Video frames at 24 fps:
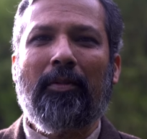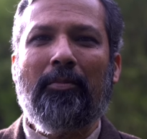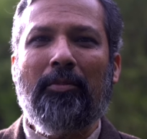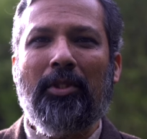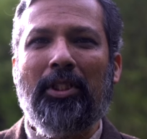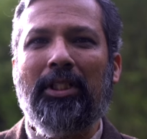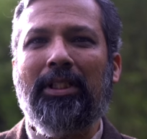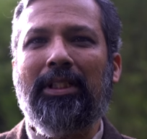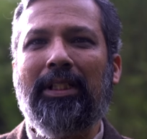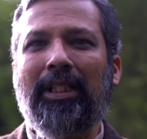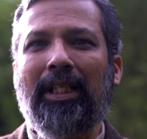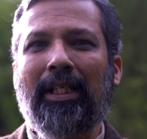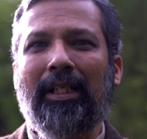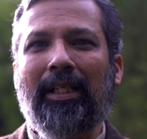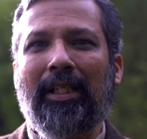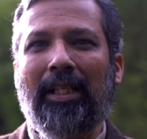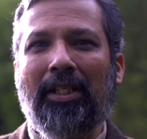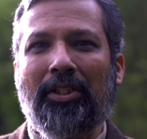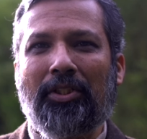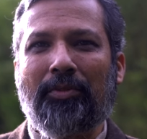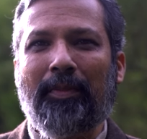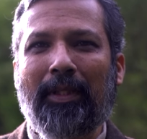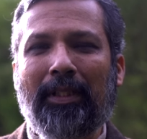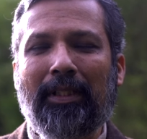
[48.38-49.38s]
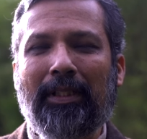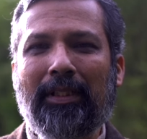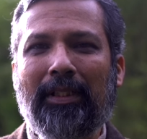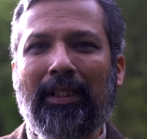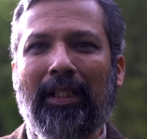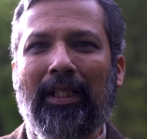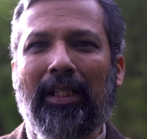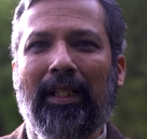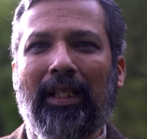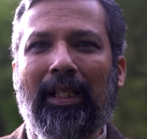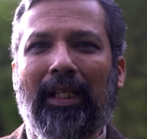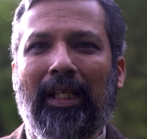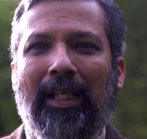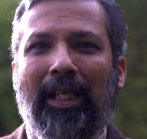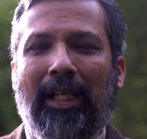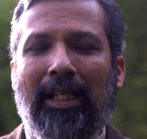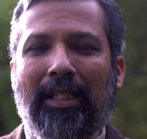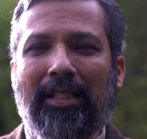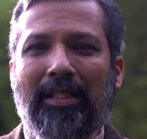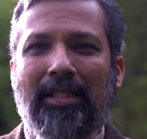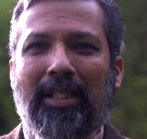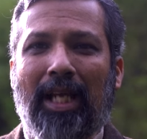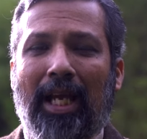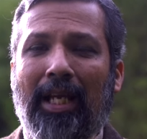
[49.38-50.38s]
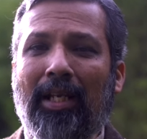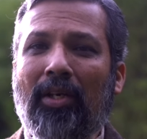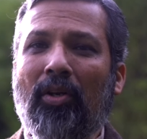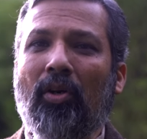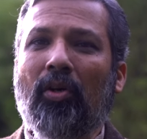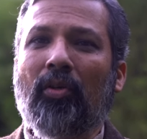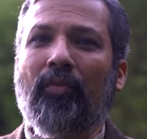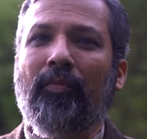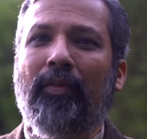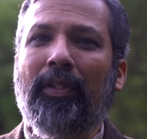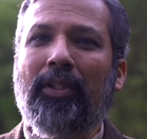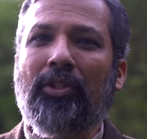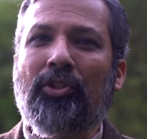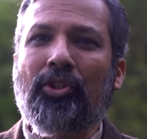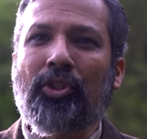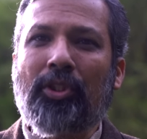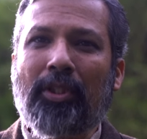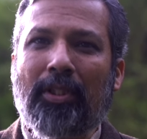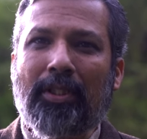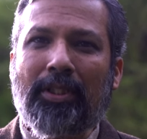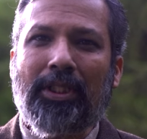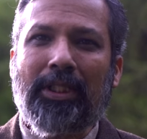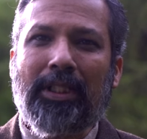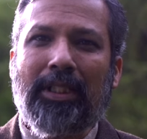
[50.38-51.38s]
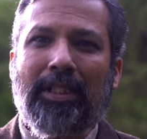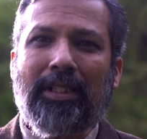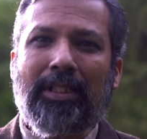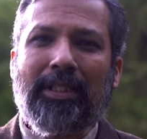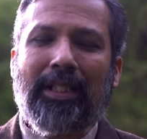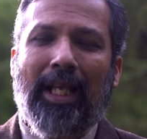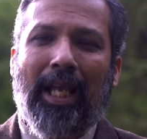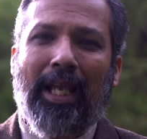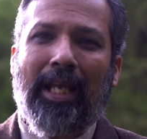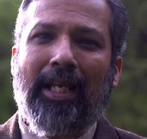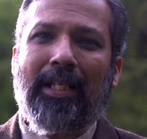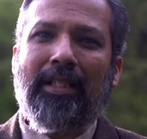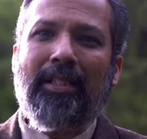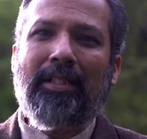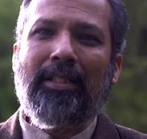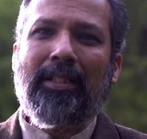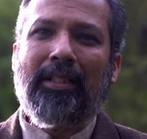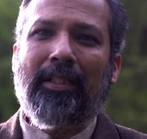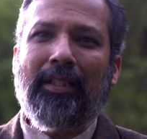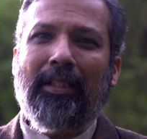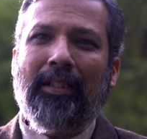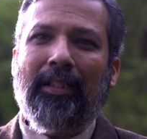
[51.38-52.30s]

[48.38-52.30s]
community engagement. In dialogue with churches and